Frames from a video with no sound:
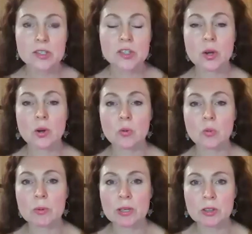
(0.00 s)
So
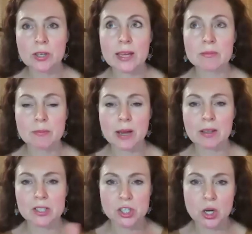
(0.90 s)
when we look at
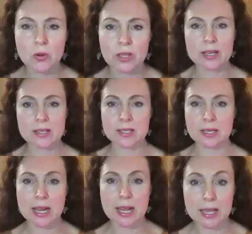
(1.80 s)
melatonin as the
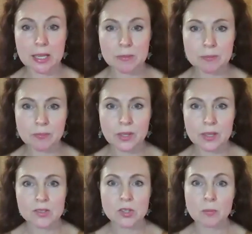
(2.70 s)
name,
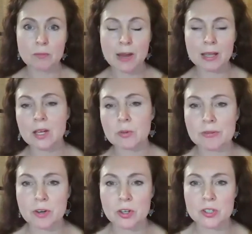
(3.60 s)
so mela
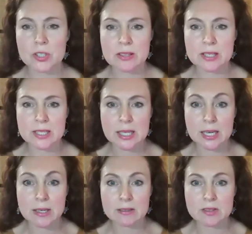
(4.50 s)
refers to the skin.